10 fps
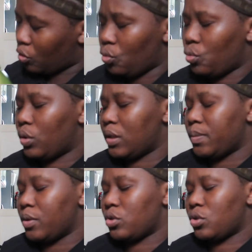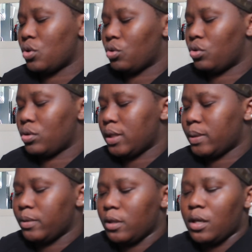oh, this smells so good.
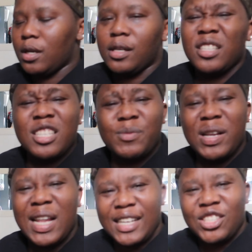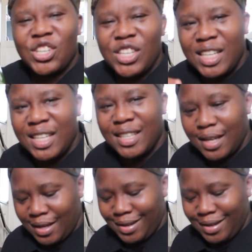This this smells like Jayden.